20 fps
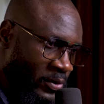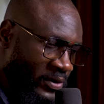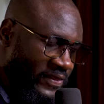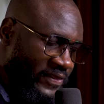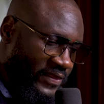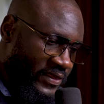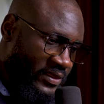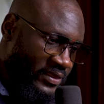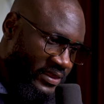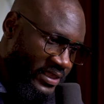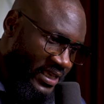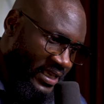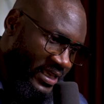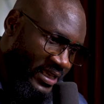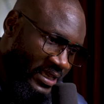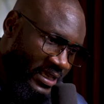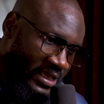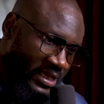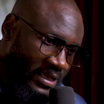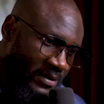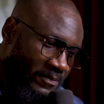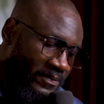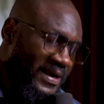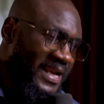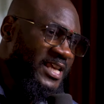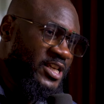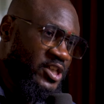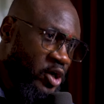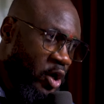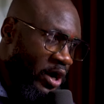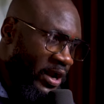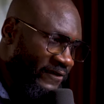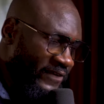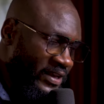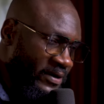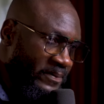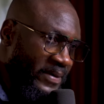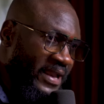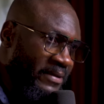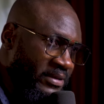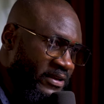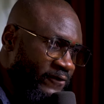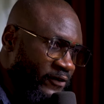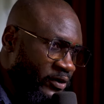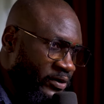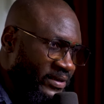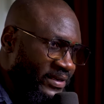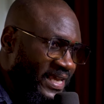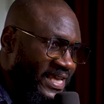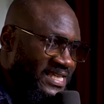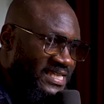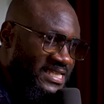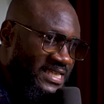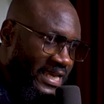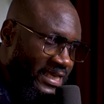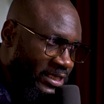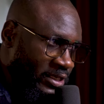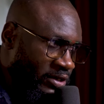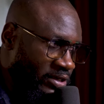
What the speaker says: with the pleasure of having a baby for the next 10